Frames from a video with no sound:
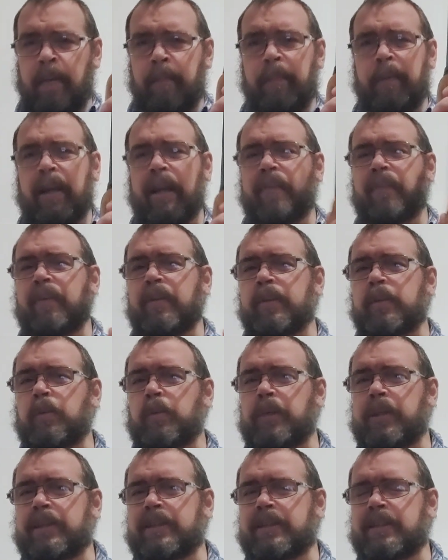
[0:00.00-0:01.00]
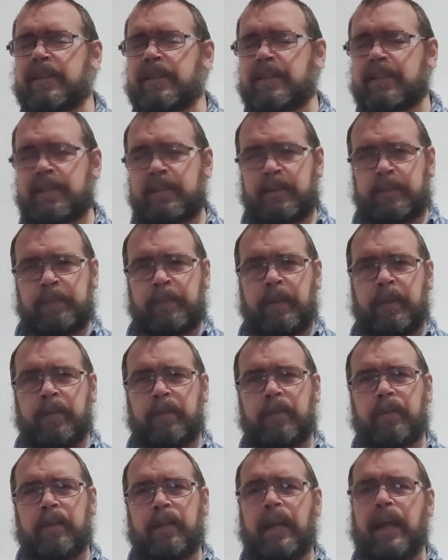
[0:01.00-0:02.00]
But having a 26-inch barrel,
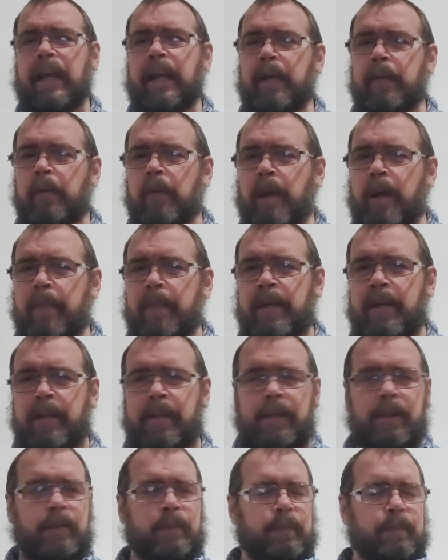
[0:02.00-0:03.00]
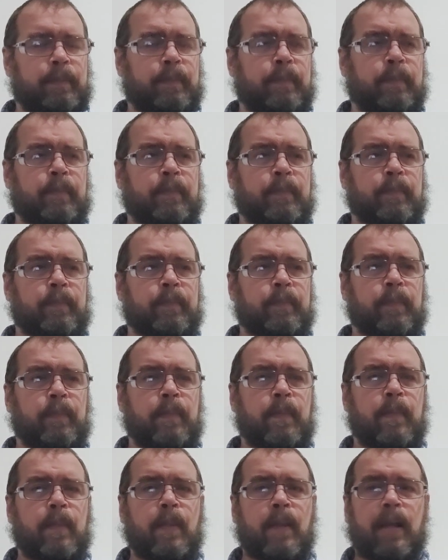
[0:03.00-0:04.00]
I can rabbit hunt.
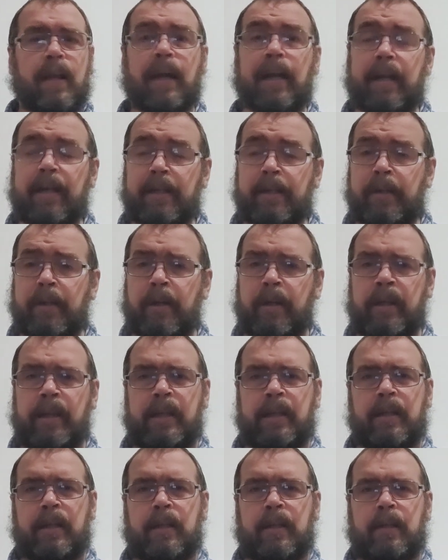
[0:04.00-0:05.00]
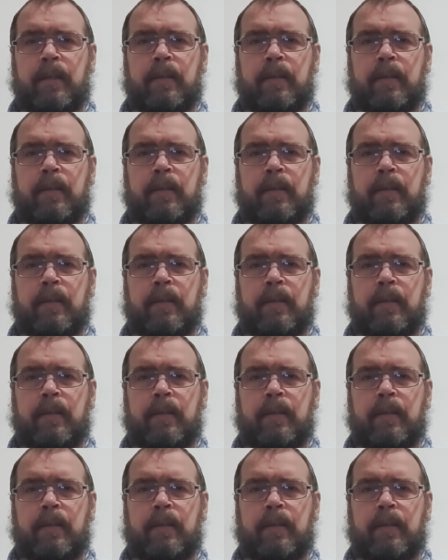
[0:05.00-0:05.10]
I can turkey hunt.